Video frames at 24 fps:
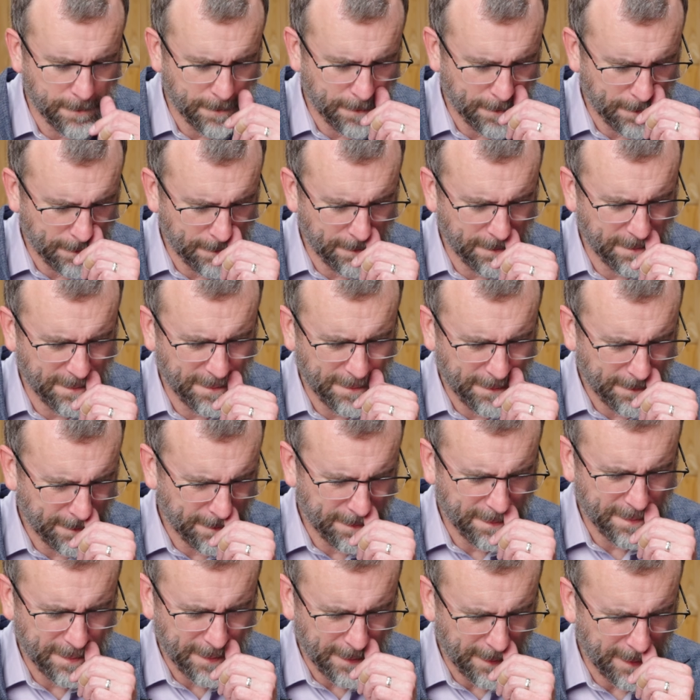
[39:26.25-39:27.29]

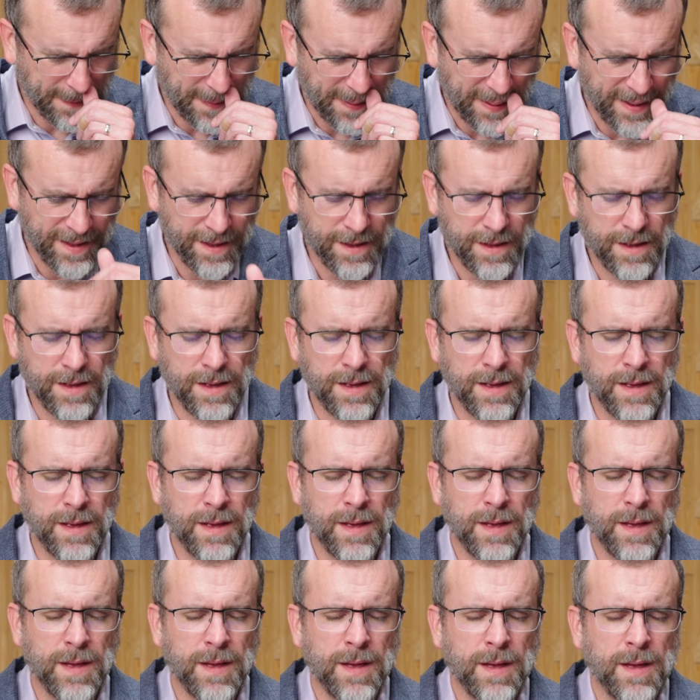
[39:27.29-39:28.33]

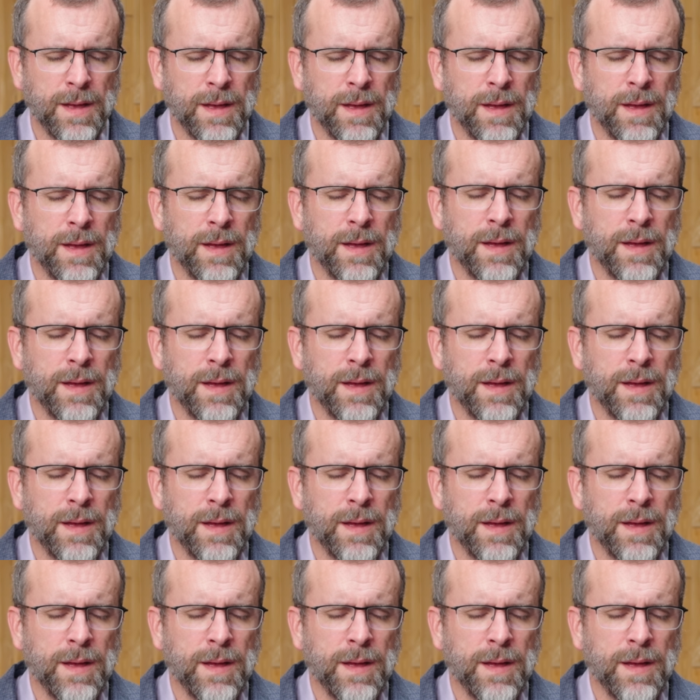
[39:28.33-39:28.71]
[no speech]